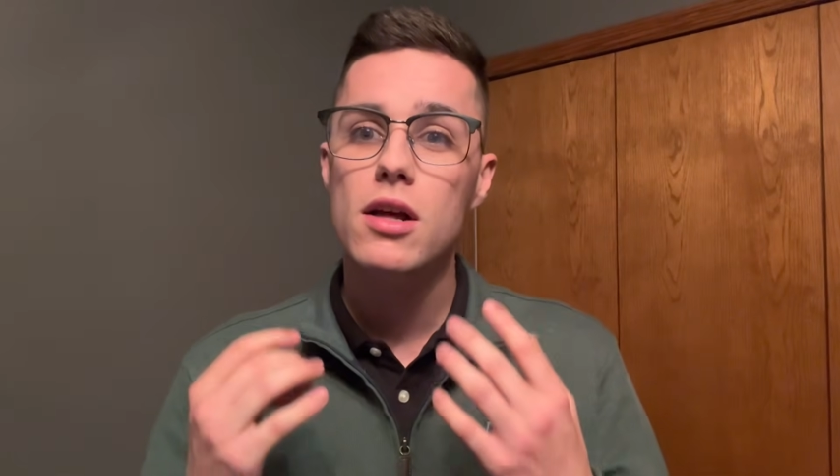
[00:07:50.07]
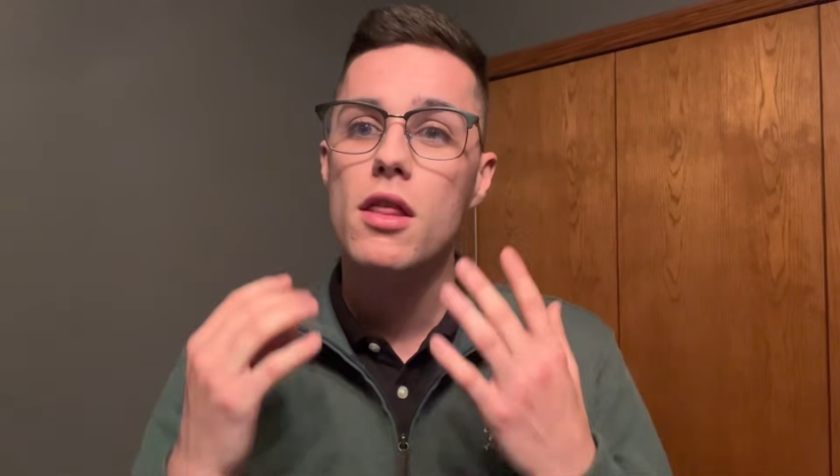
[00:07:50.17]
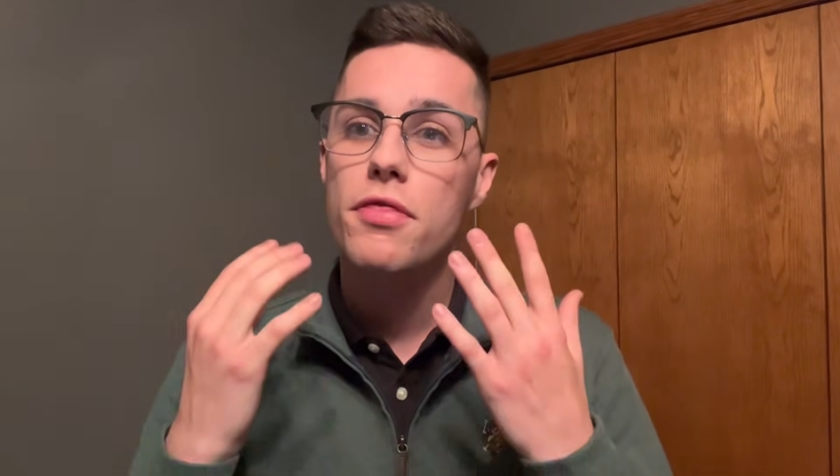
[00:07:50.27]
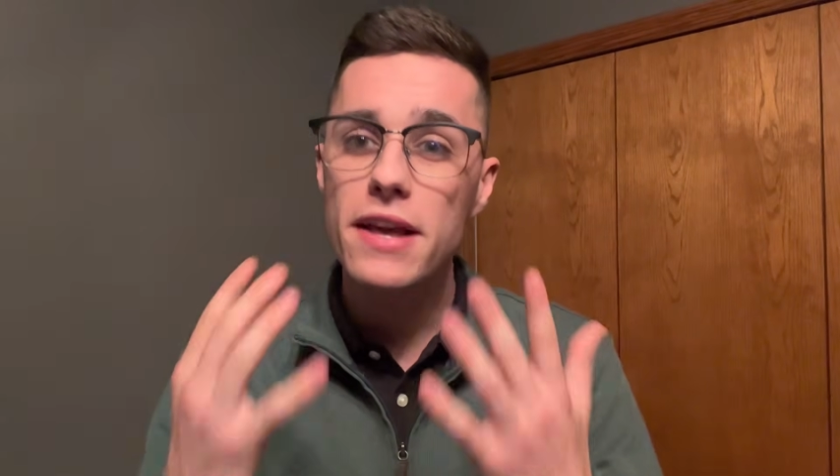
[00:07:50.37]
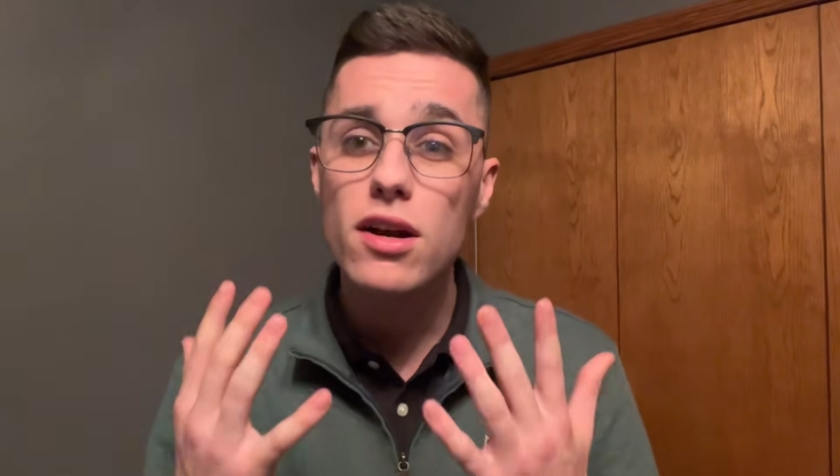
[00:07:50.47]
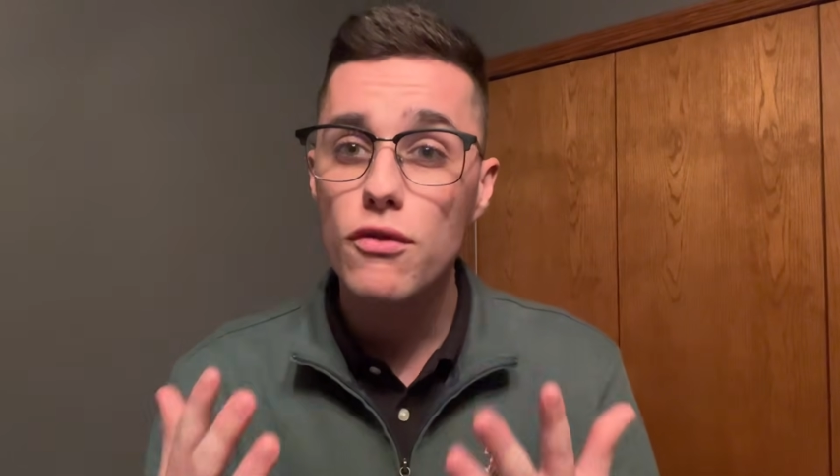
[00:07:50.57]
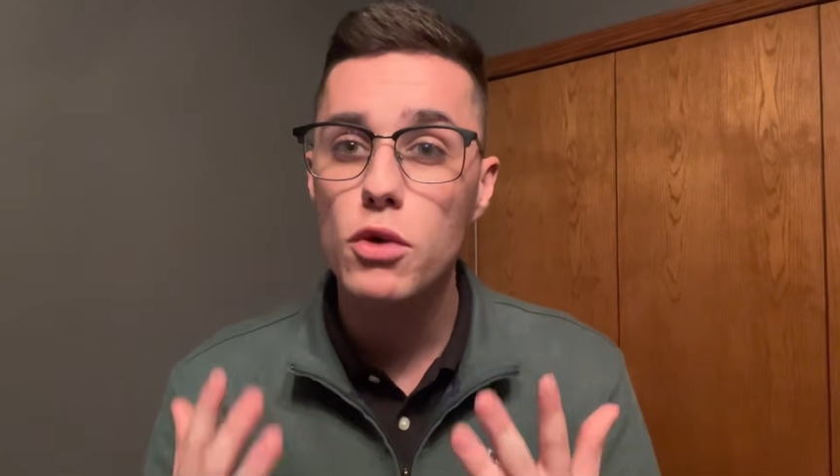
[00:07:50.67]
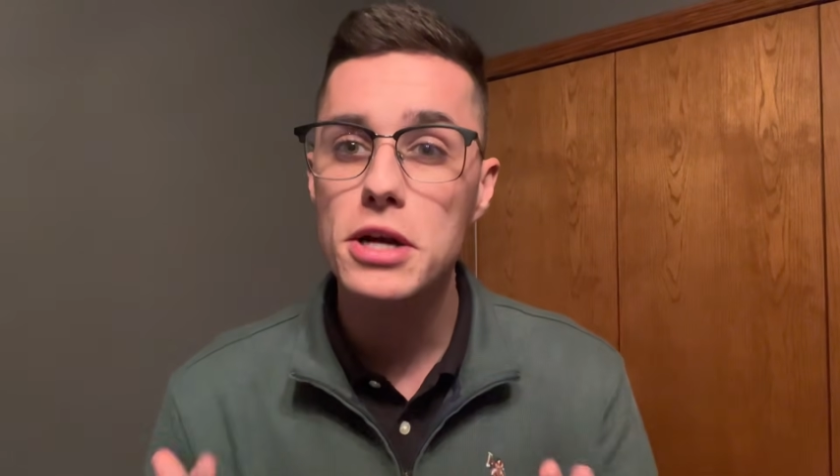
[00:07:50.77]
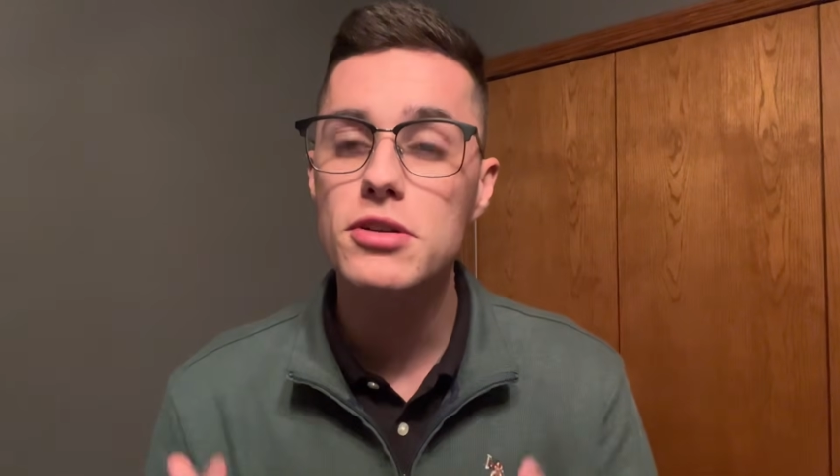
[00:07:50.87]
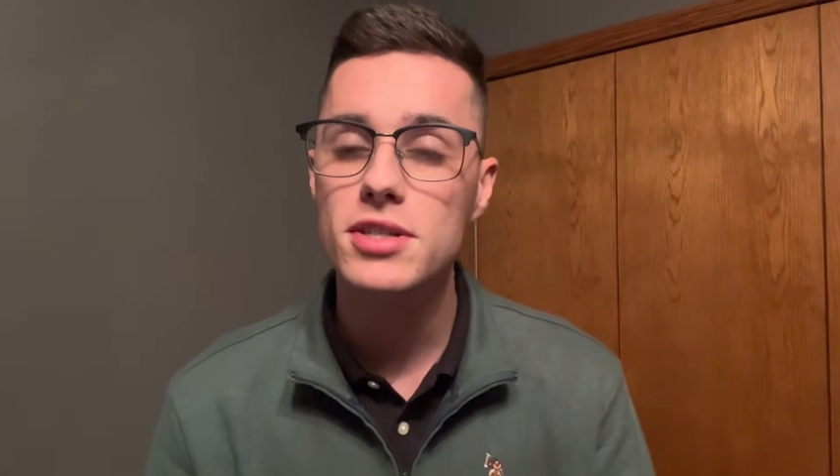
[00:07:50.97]
think of where
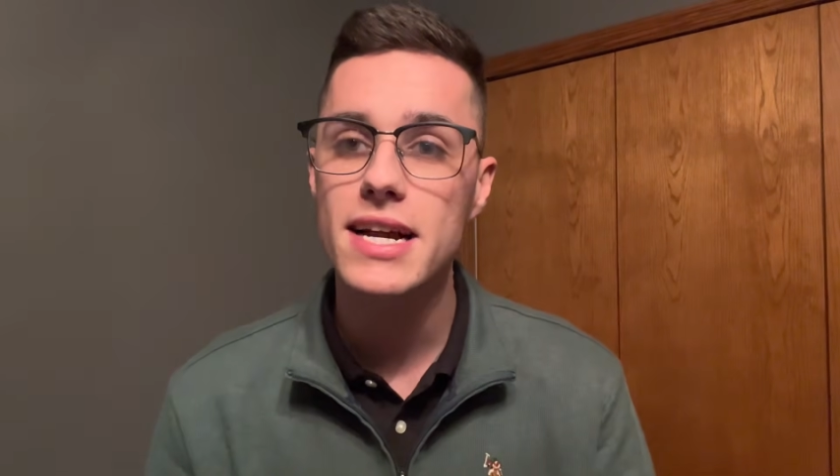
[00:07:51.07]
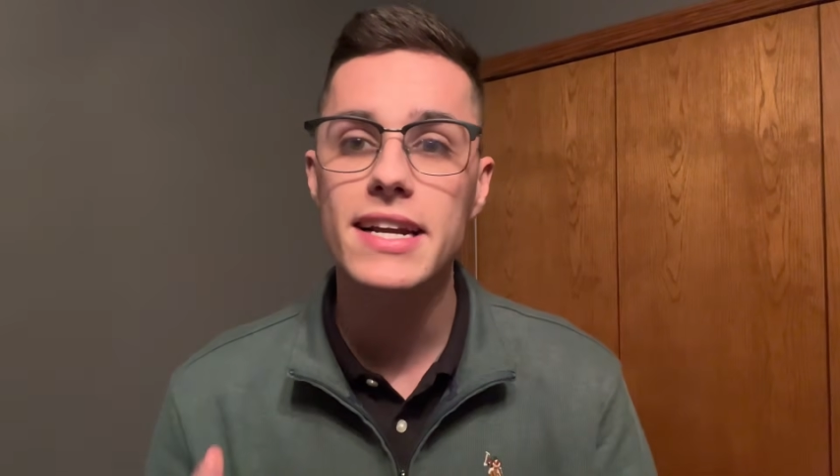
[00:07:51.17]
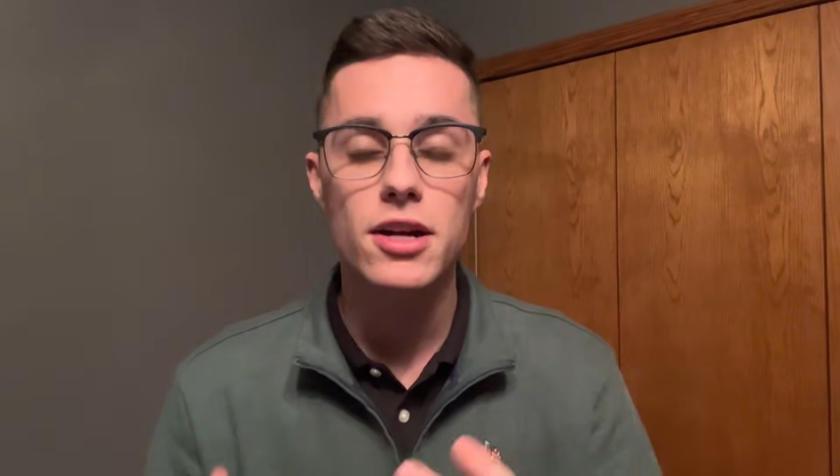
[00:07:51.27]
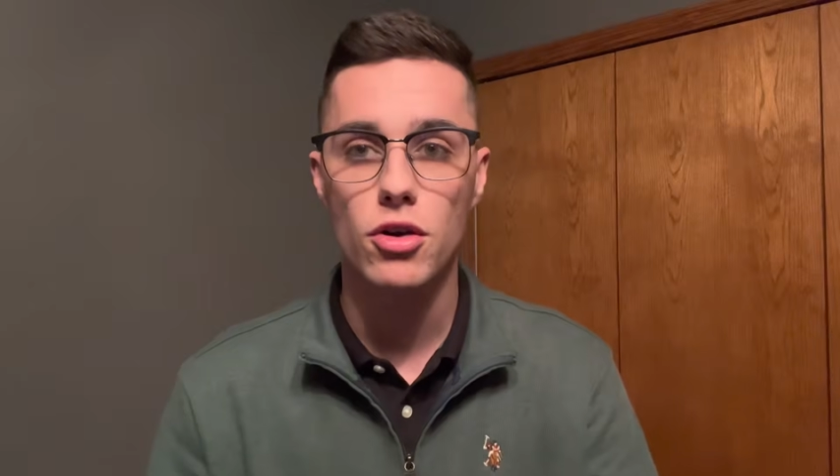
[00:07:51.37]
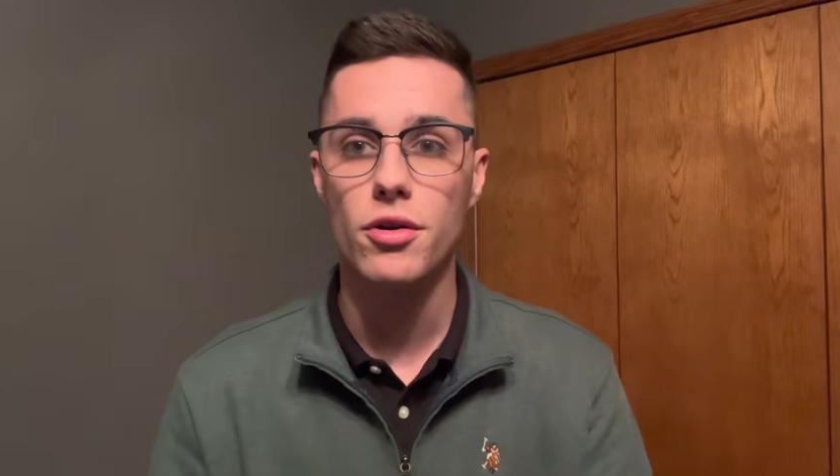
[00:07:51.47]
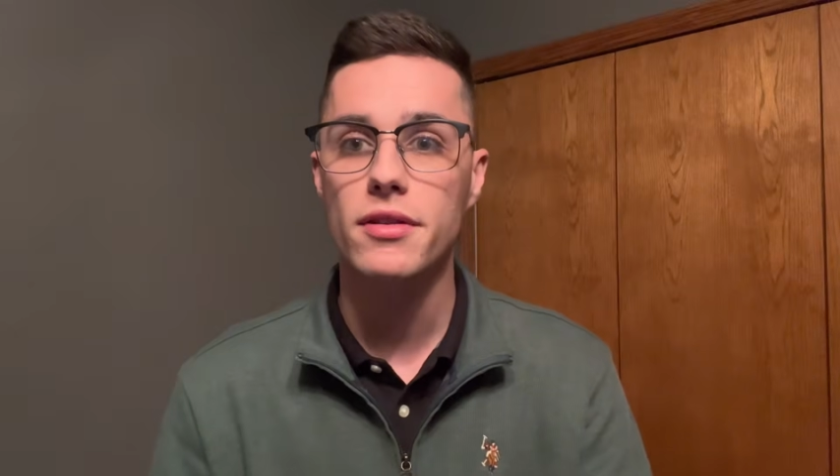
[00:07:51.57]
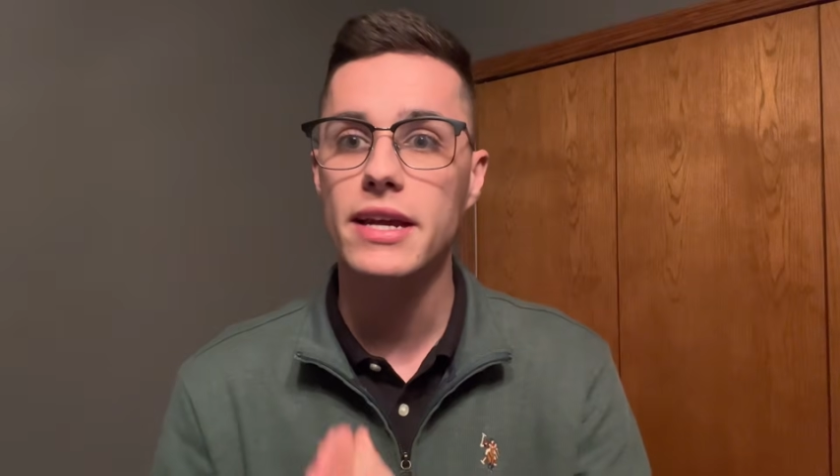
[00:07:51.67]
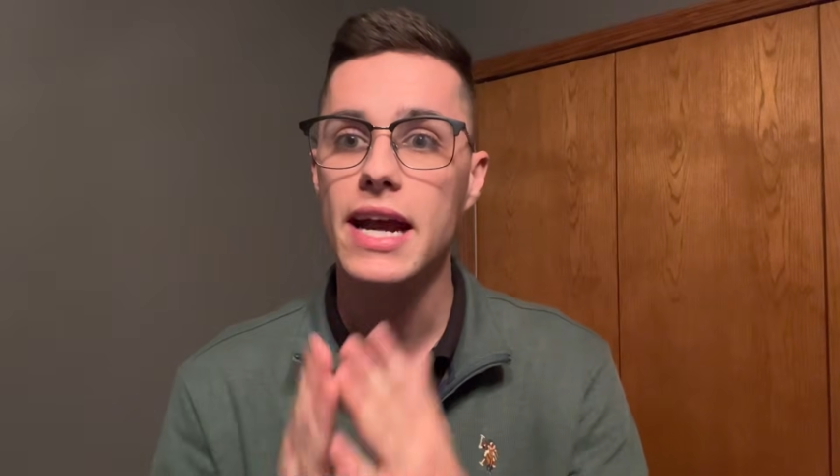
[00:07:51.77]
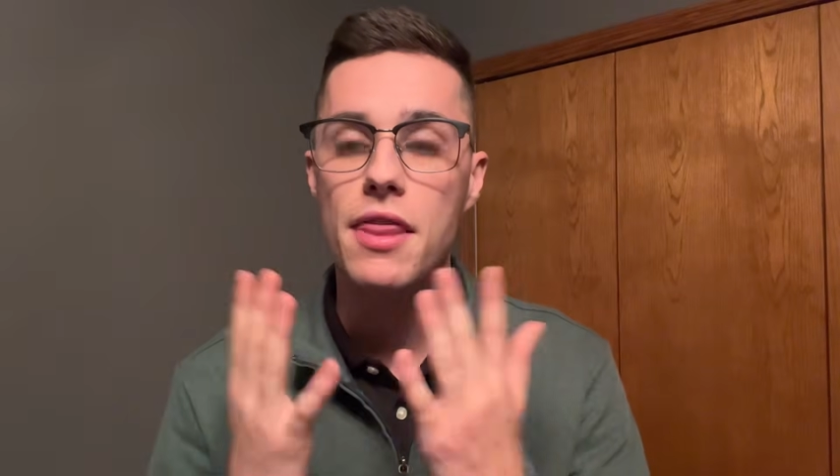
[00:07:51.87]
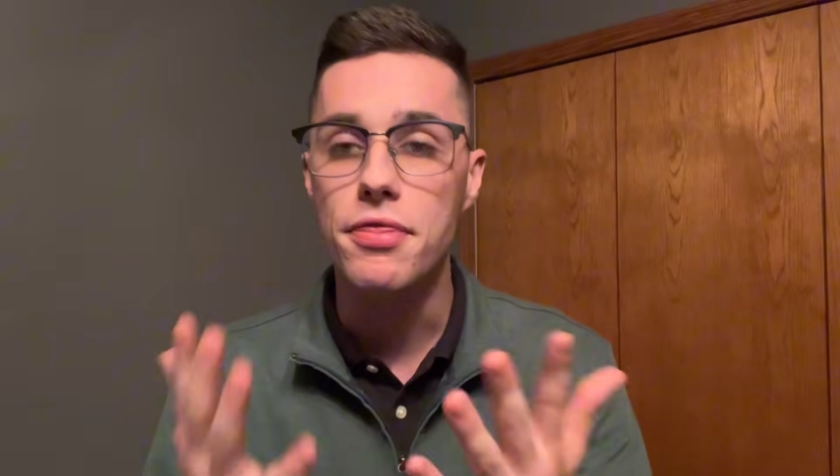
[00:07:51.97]
you're standing
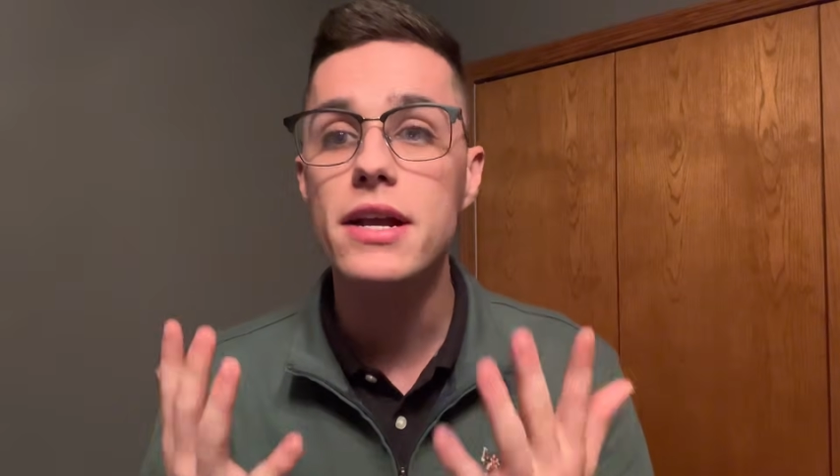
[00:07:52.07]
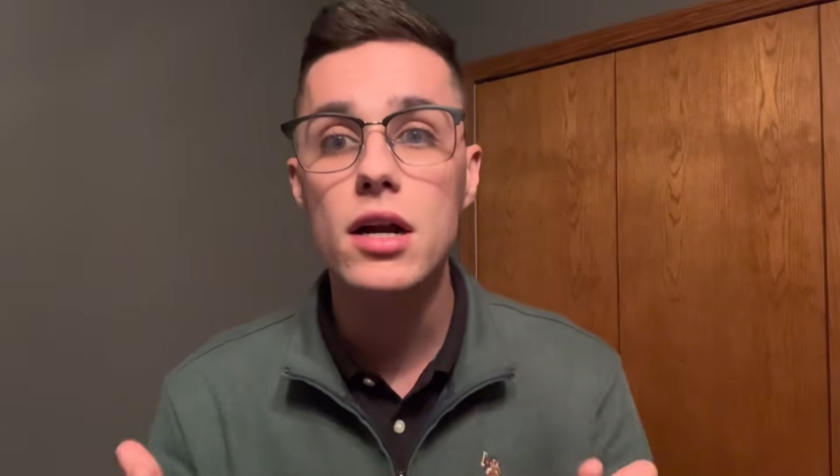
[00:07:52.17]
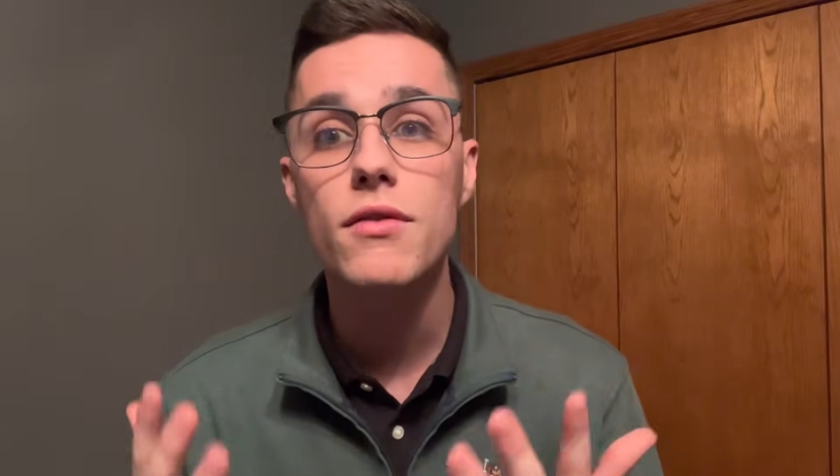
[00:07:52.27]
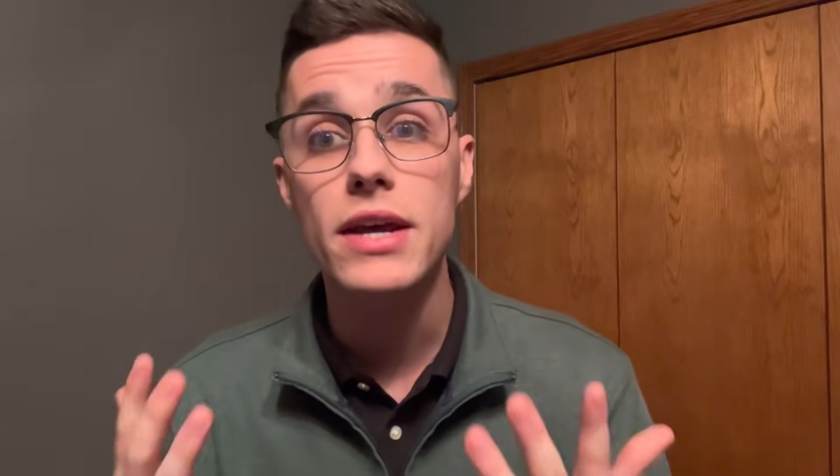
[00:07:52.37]
currently and think of,